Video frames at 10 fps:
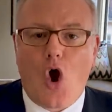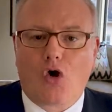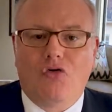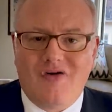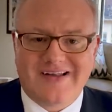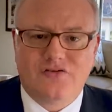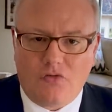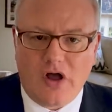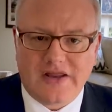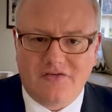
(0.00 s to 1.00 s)
are less
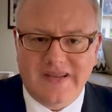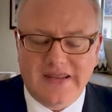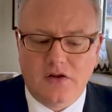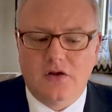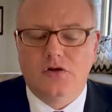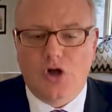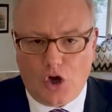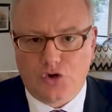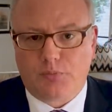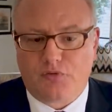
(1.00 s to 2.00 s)
likely to
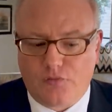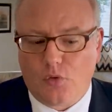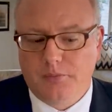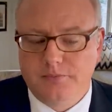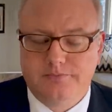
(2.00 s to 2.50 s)
underperform.